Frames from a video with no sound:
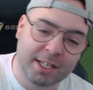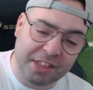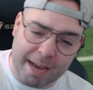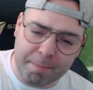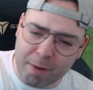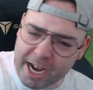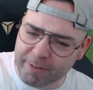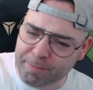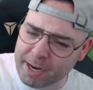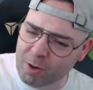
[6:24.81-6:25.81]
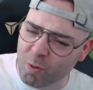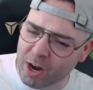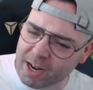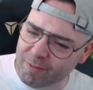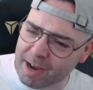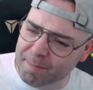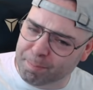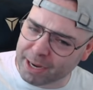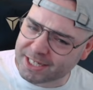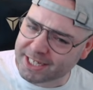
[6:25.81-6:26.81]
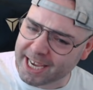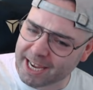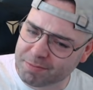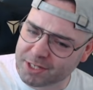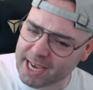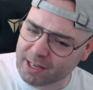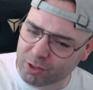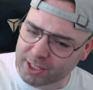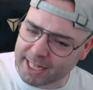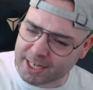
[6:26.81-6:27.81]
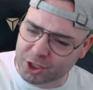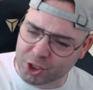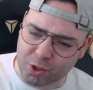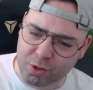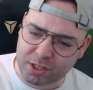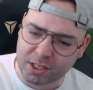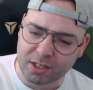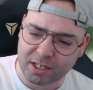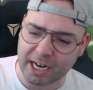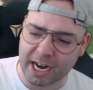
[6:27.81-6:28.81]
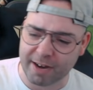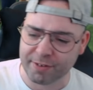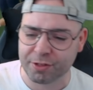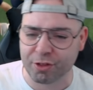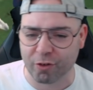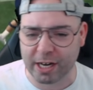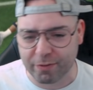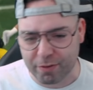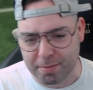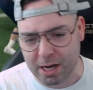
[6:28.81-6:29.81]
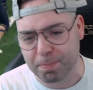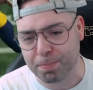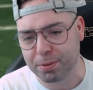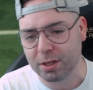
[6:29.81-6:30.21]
That might have been one of our best games yet. Look at that juke carving three of them up.